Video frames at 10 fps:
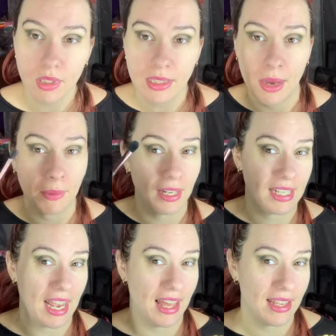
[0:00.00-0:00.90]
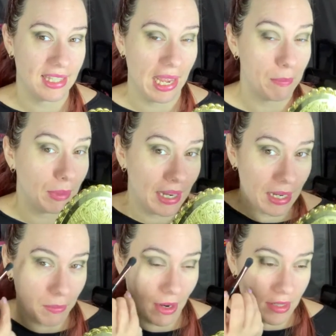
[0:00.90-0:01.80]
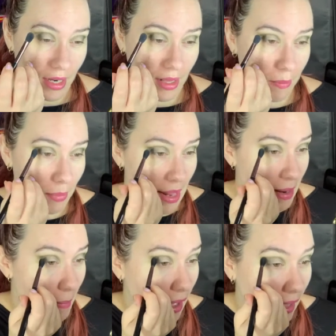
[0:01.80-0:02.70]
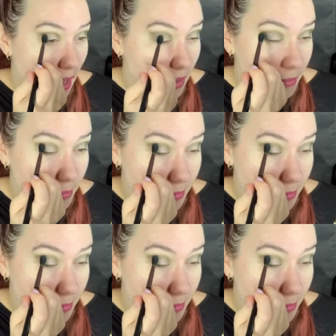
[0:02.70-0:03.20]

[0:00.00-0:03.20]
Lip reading: Now we're going to take that same blending brush and then blend it back out.